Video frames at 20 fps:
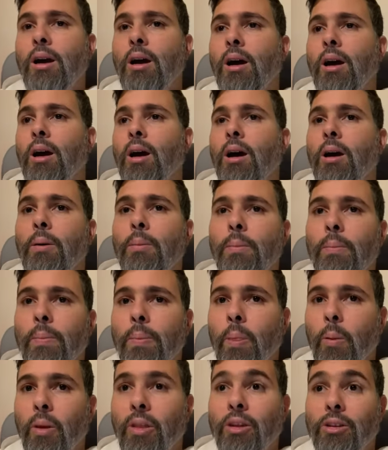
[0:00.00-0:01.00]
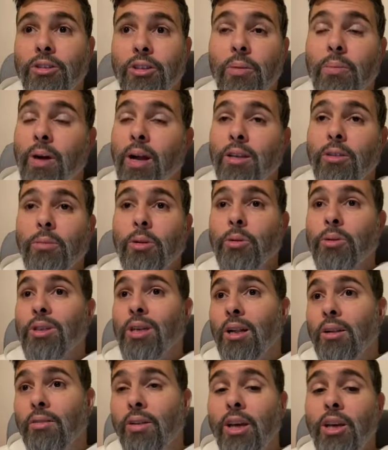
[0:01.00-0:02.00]
whether it's compatible with
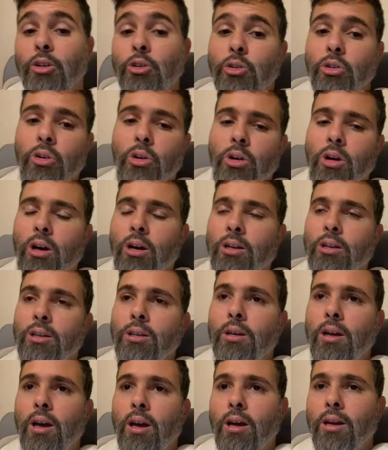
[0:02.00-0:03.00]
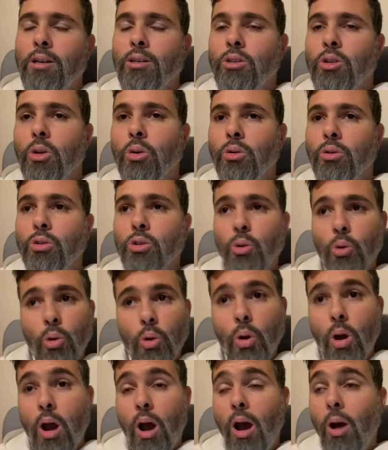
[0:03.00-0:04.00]
salvation or not. So
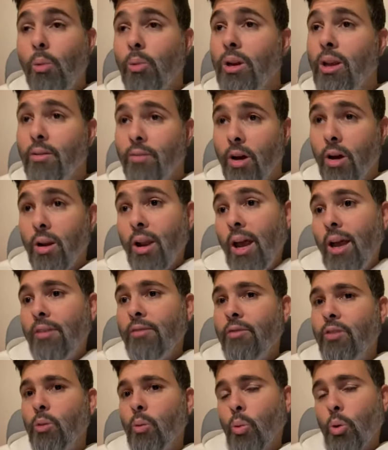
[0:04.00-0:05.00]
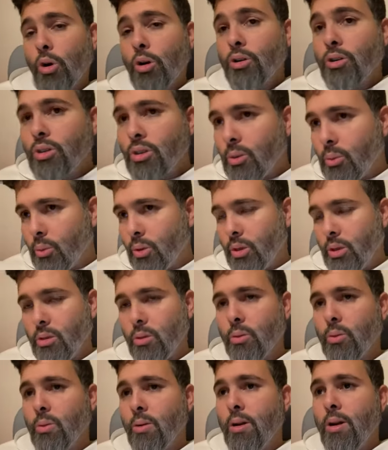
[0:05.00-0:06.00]
how we live our life, the works that we
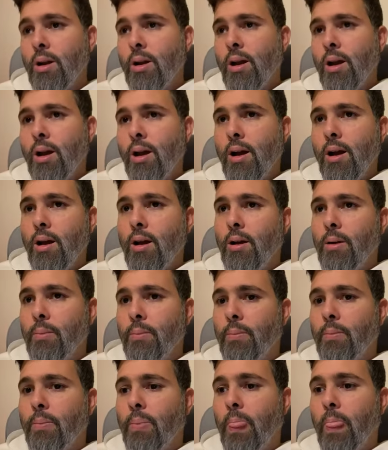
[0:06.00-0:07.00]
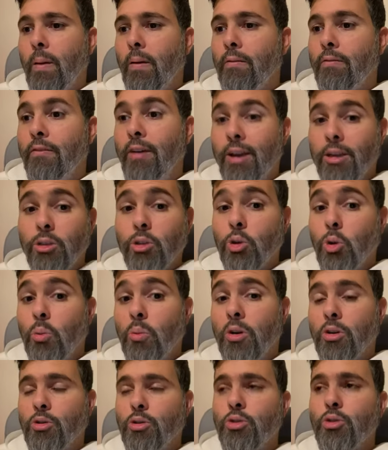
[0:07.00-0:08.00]
do, affects so
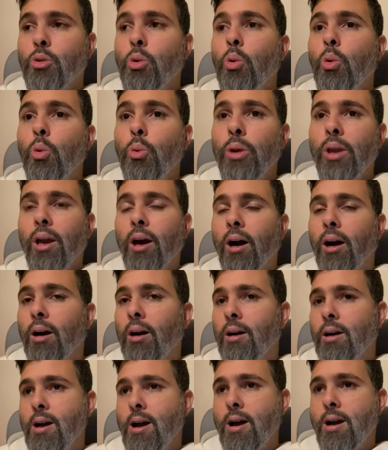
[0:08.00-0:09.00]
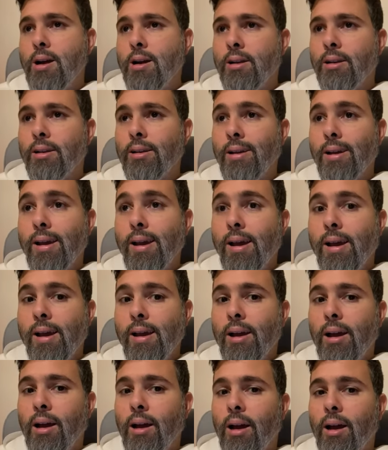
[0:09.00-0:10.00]
much who we are
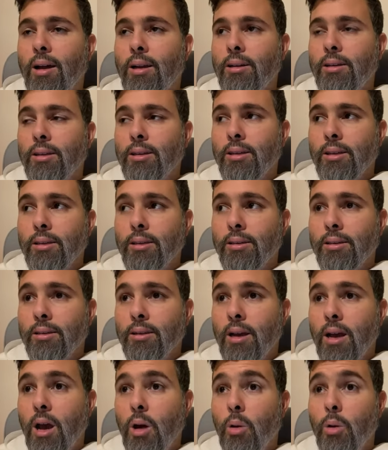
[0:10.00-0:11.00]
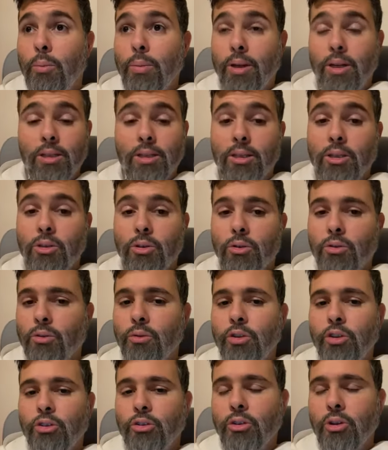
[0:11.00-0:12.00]
and our ability to
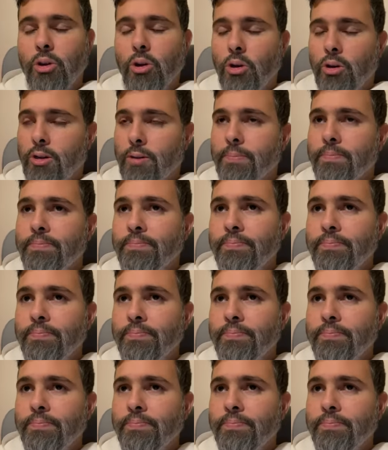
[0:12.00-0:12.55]
reach the Lord.